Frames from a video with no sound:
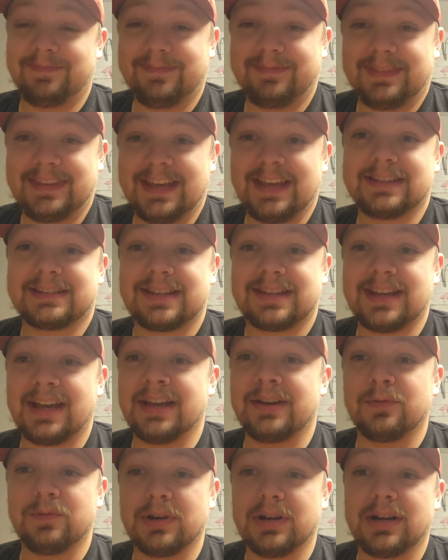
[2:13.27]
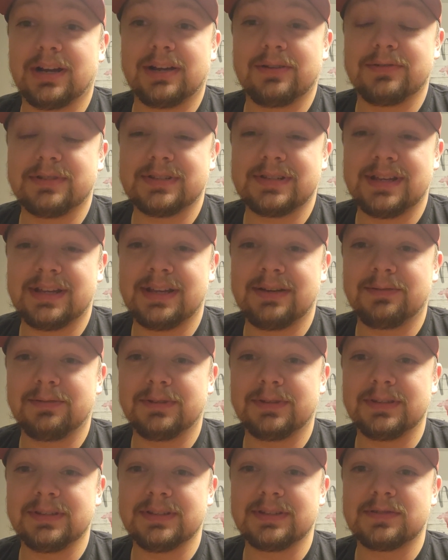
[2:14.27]
That's kind of where I was at with
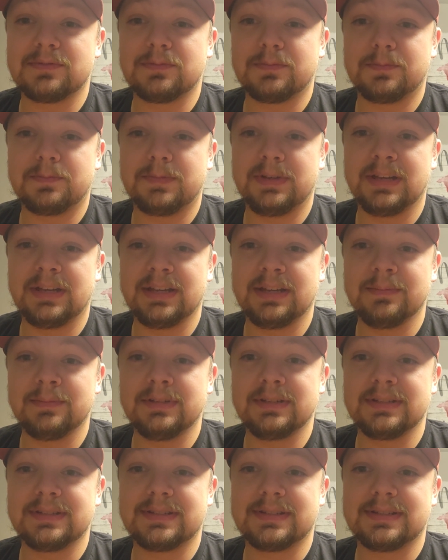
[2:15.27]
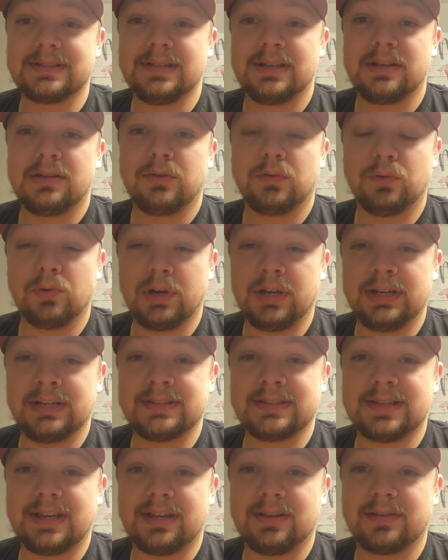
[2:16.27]
this game. Is Green
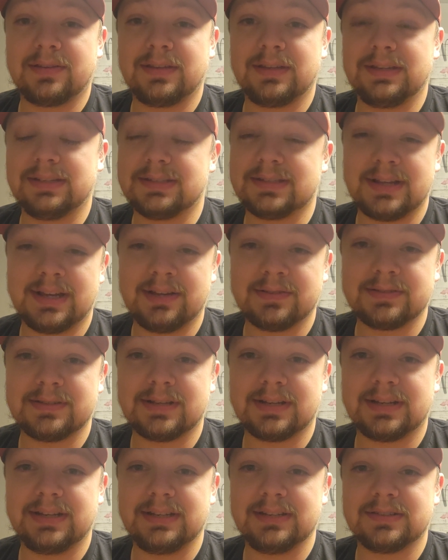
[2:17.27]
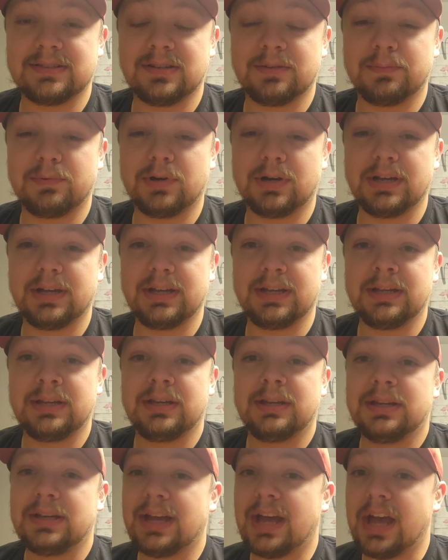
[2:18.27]
is healthy. It sounds like he's going to play.
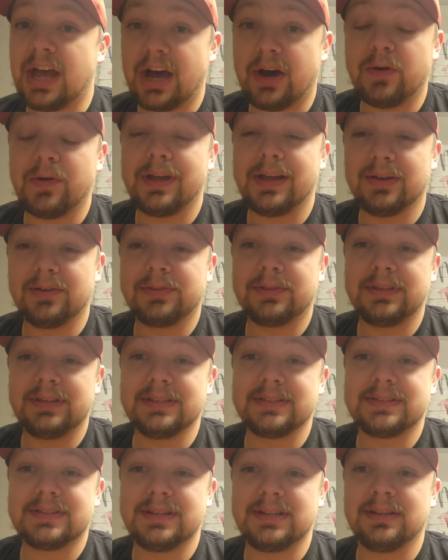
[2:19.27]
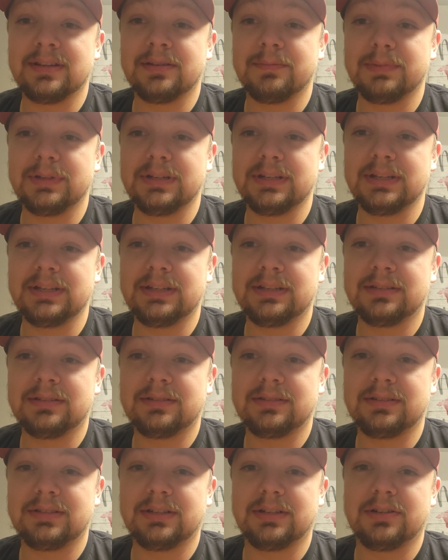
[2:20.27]
How healthy is he going to be?
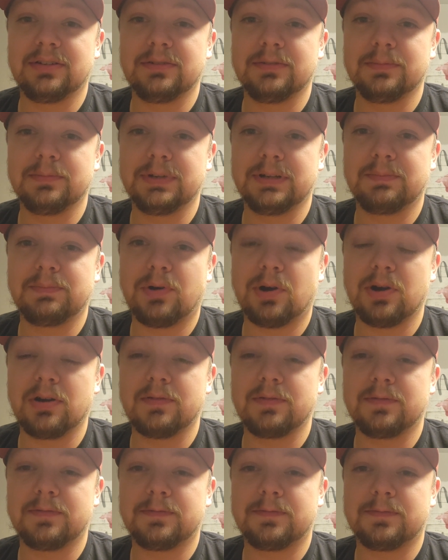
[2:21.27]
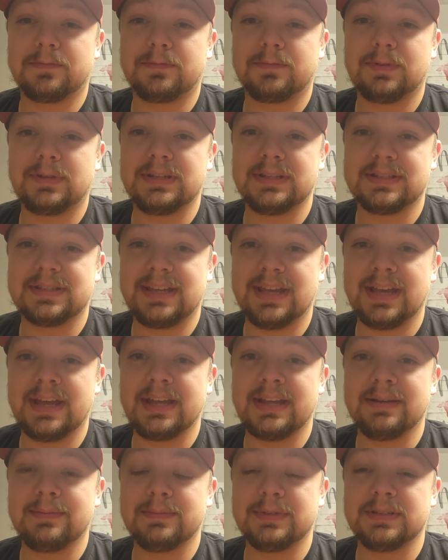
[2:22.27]
You know, a big part of his
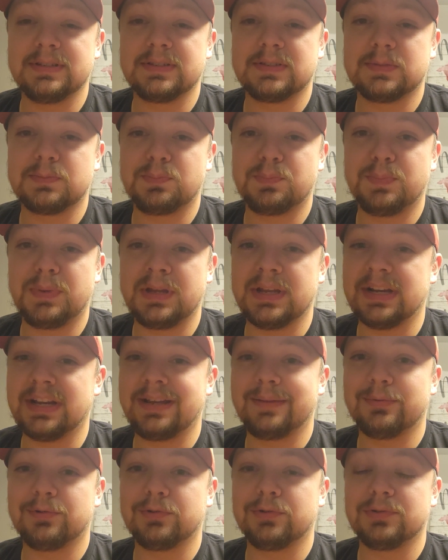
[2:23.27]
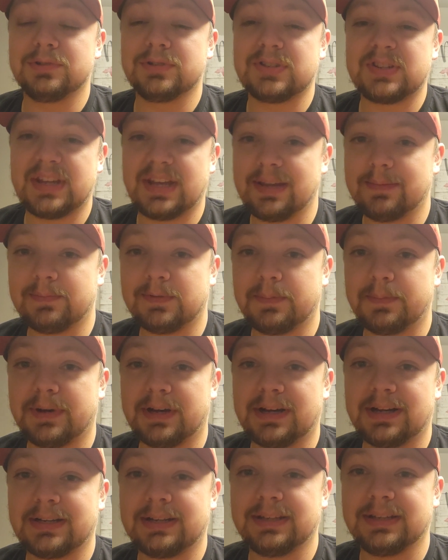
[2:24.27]
game is being able to escape the
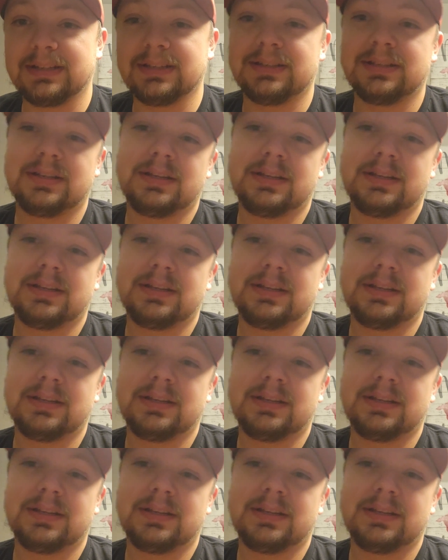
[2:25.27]
pocket,